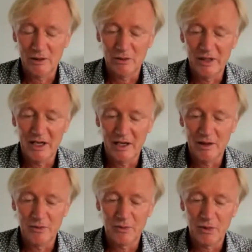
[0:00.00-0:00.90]
we
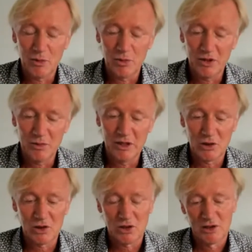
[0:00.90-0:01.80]
are pretty
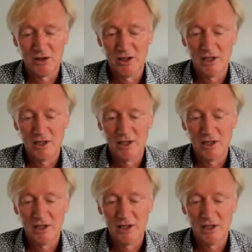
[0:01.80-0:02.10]
much